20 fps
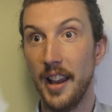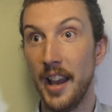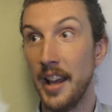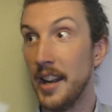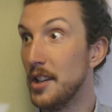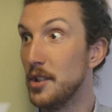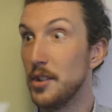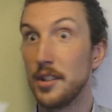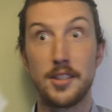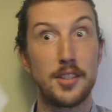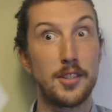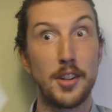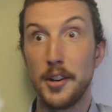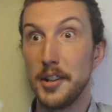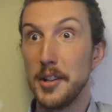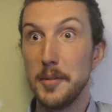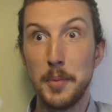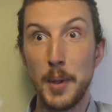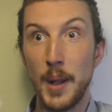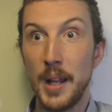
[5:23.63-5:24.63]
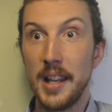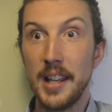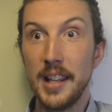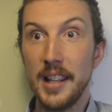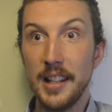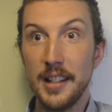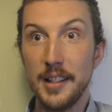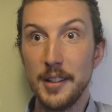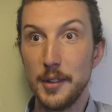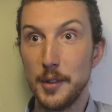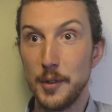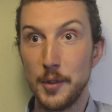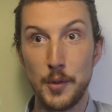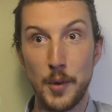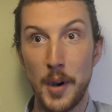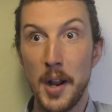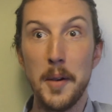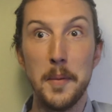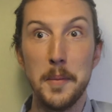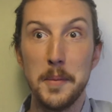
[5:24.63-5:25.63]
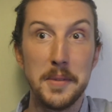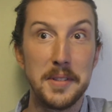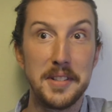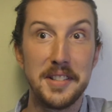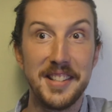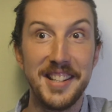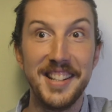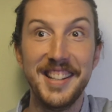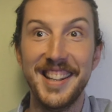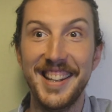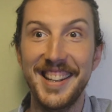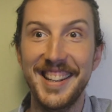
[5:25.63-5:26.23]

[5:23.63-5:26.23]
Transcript: and I just started playing drums.